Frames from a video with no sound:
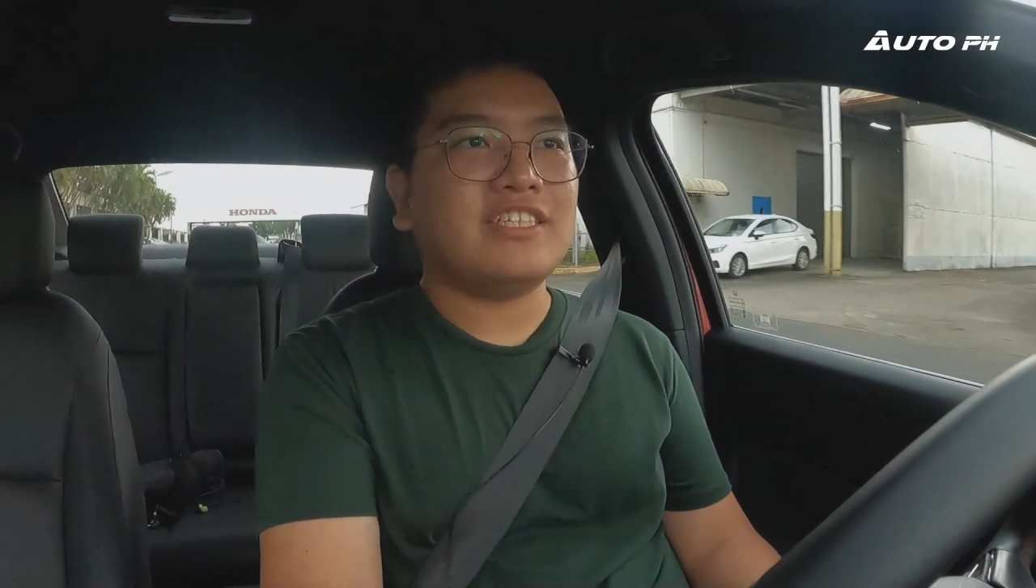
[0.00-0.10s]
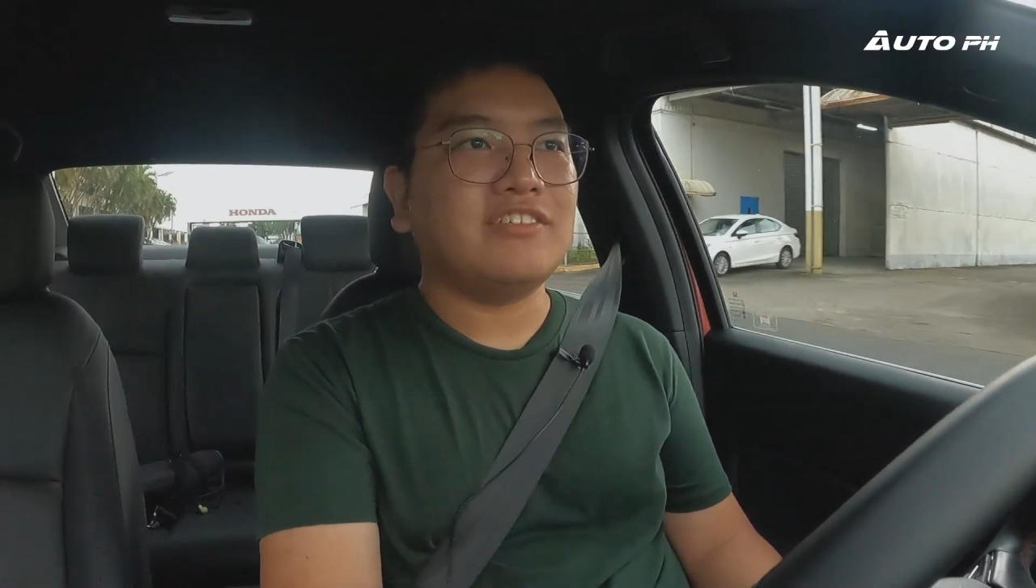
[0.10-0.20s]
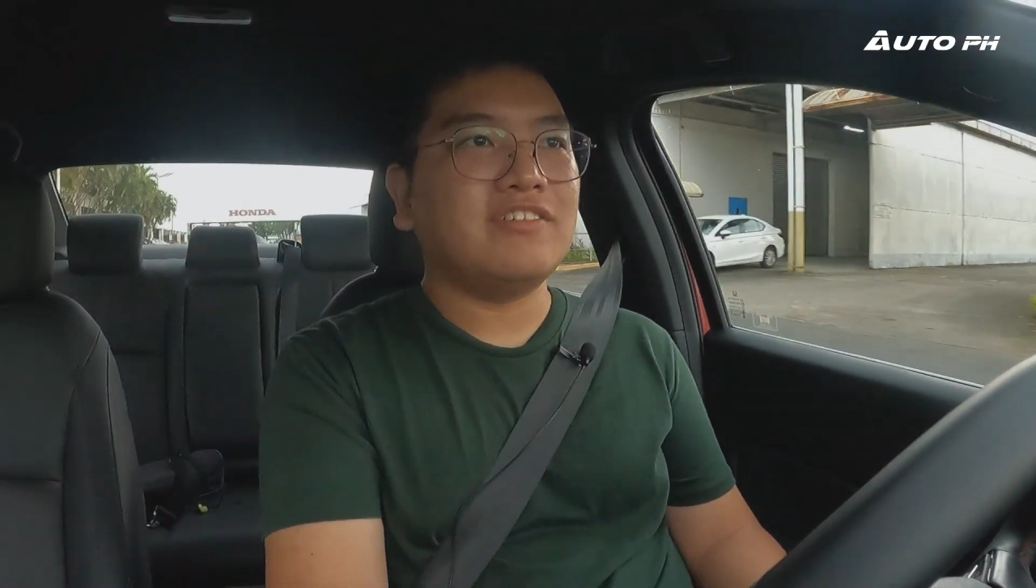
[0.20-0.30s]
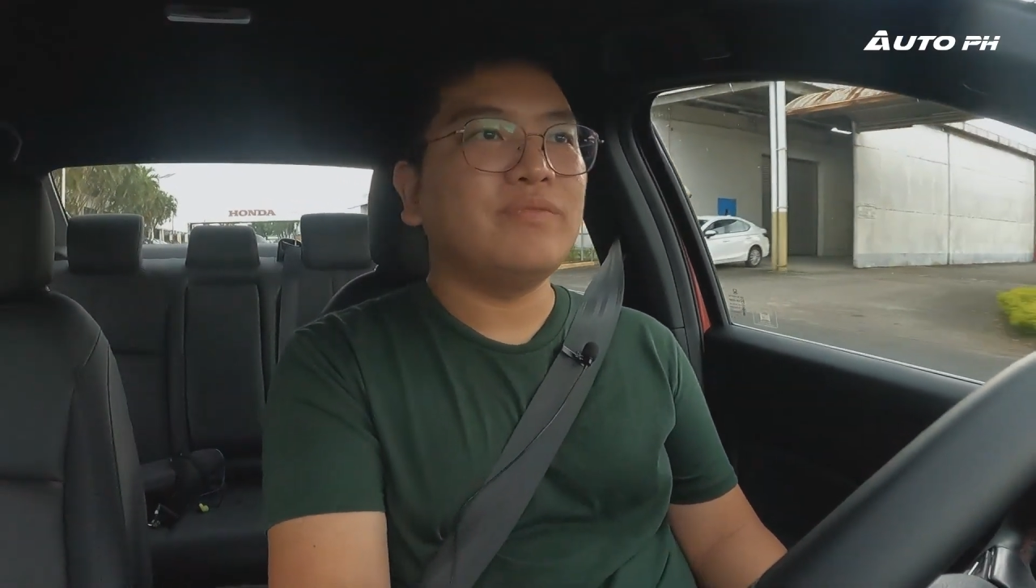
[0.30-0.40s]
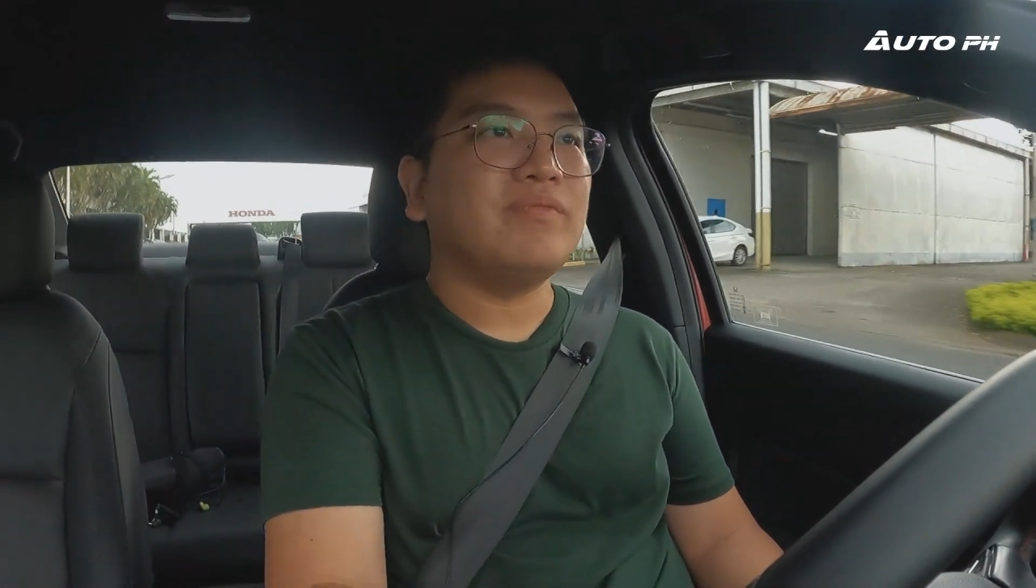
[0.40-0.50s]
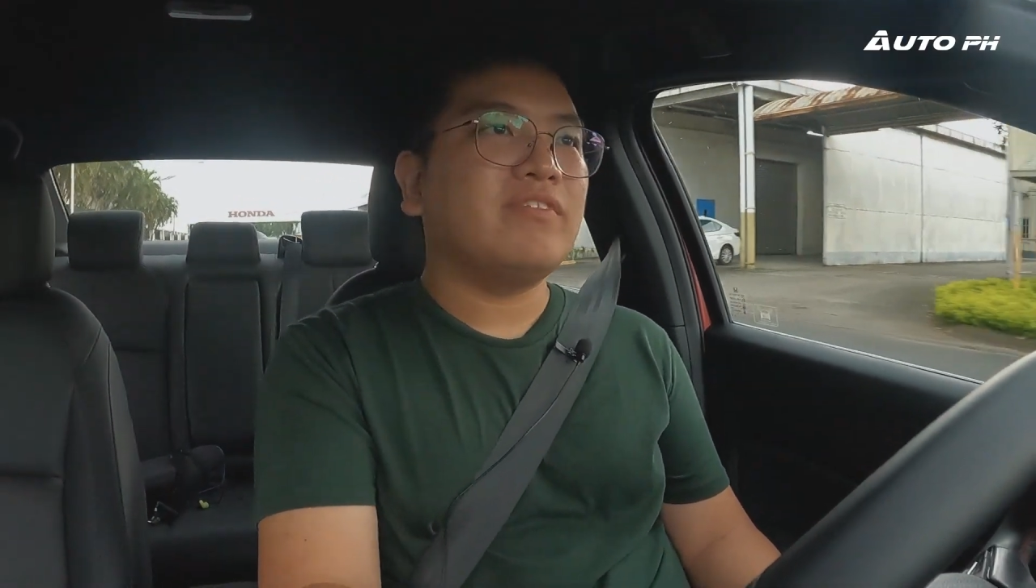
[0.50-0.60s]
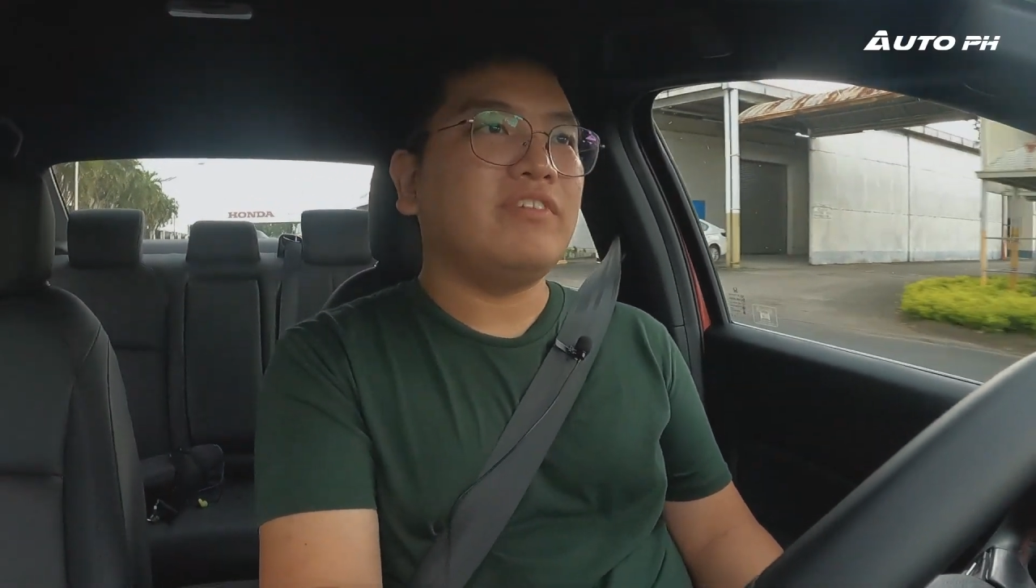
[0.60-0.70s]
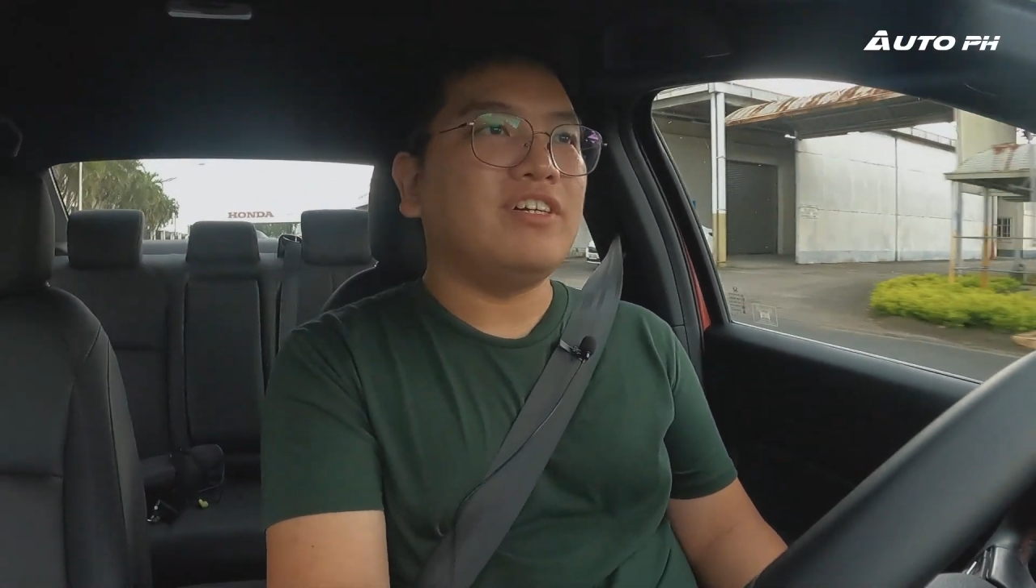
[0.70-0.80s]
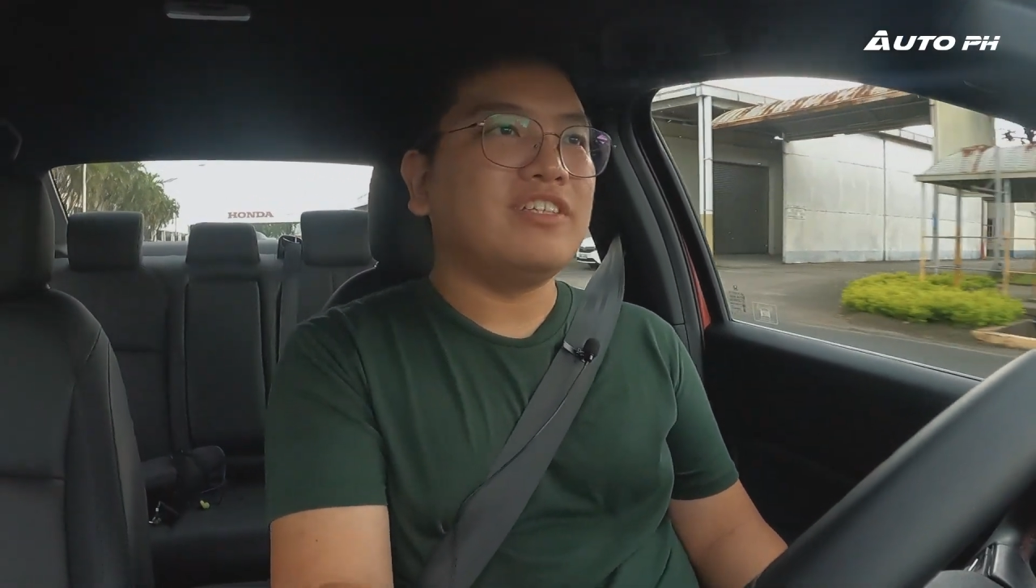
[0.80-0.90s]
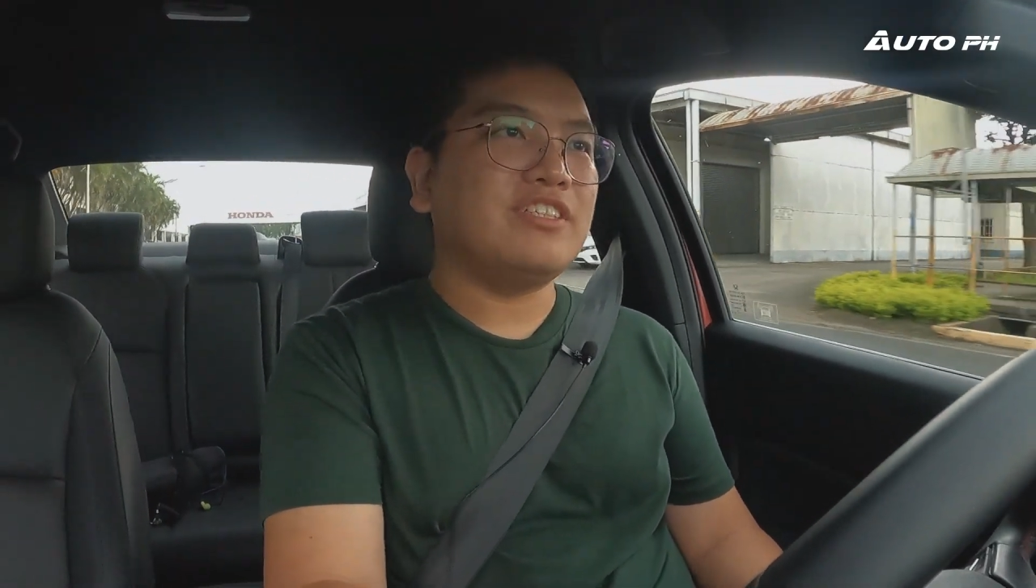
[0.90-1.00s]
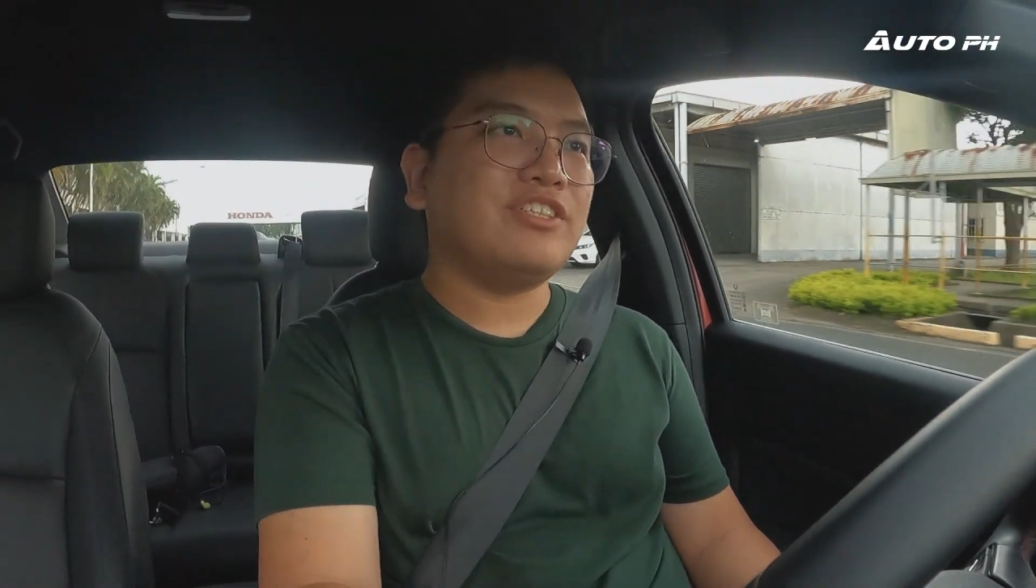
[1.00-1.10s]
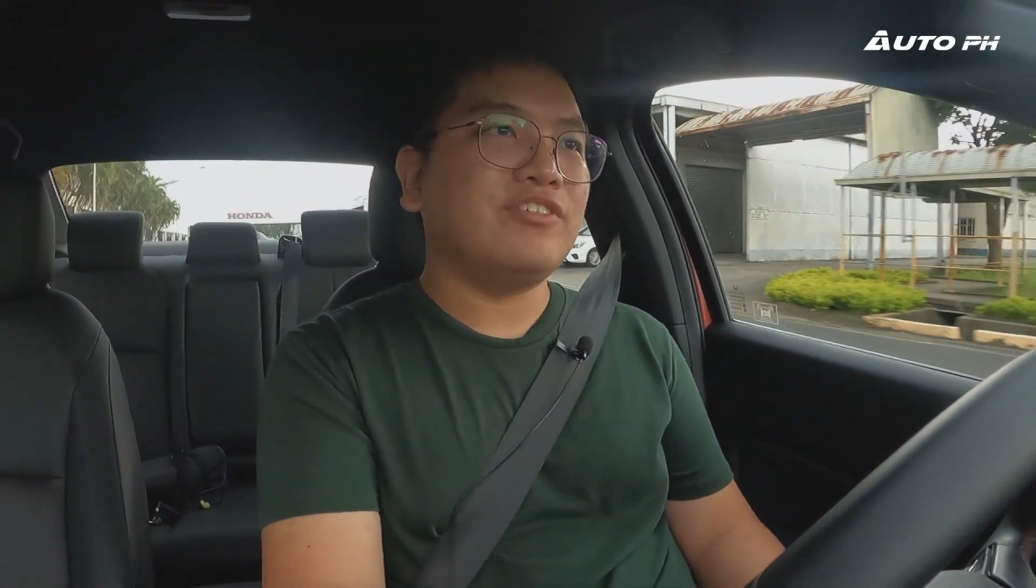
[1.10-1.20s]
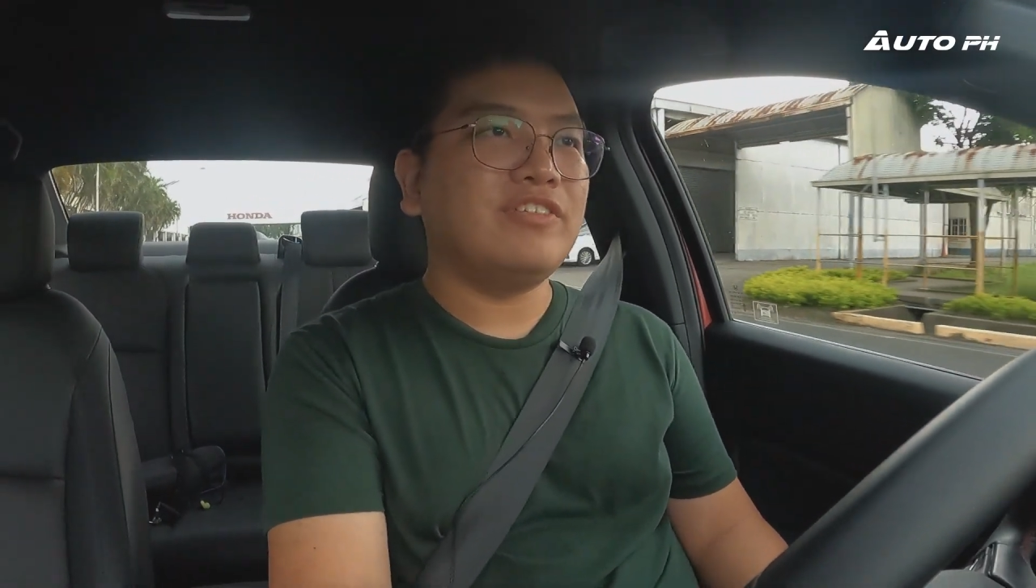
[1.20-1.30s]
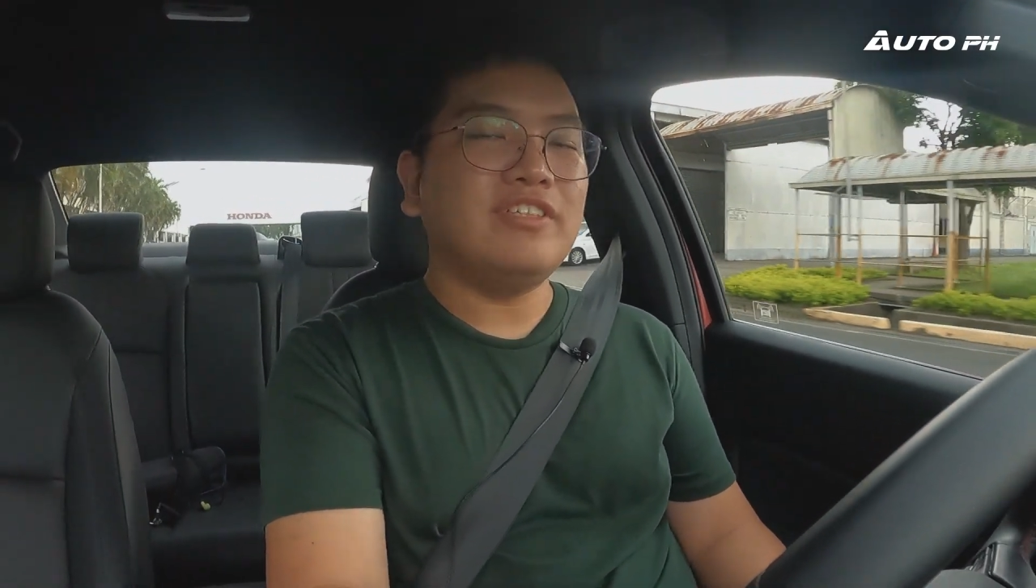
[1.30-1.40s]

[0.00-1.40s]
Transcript: So we also showed